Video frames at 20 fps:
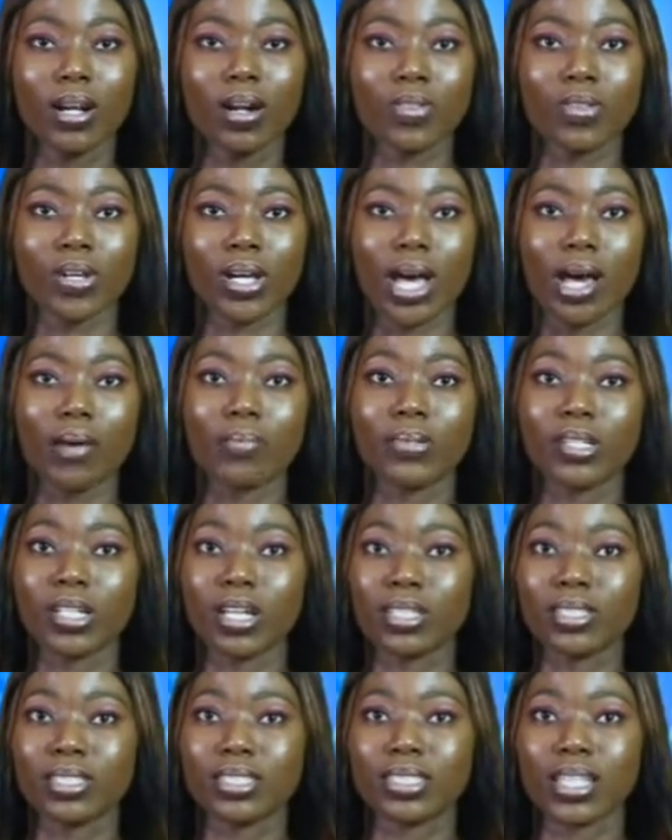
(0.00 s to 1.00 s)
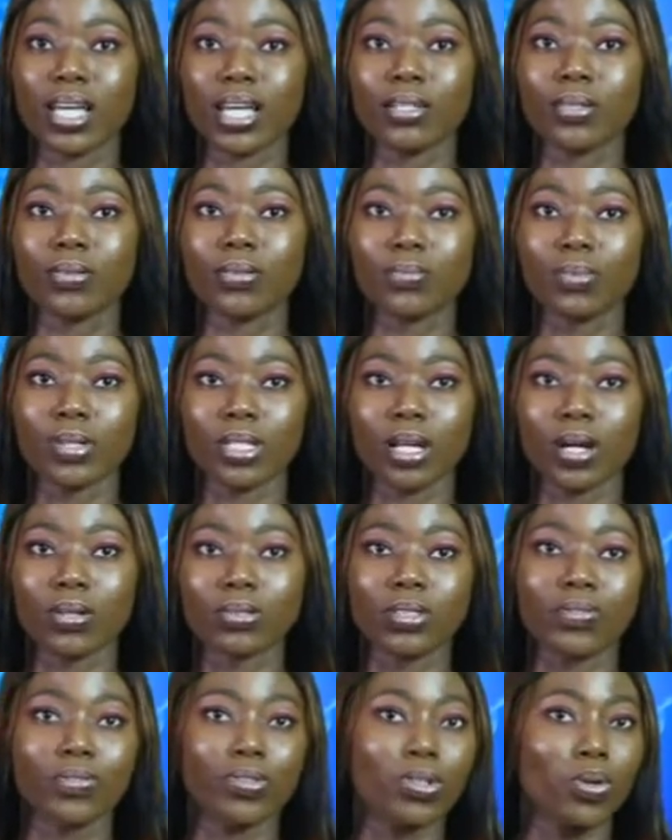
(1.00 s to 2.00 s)
The cabinet said the
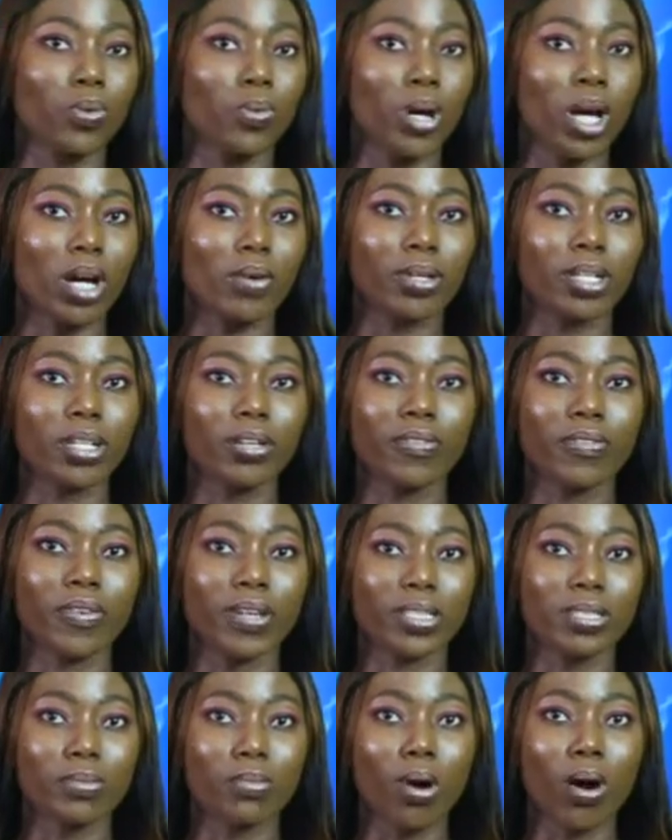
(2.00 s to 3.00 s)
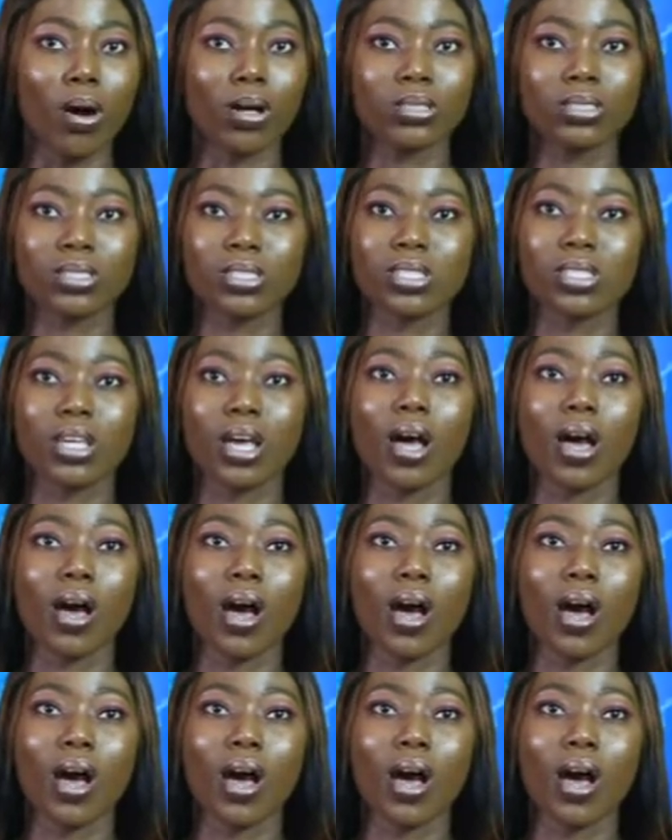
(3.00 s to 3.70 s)
penalty for not wearing face masks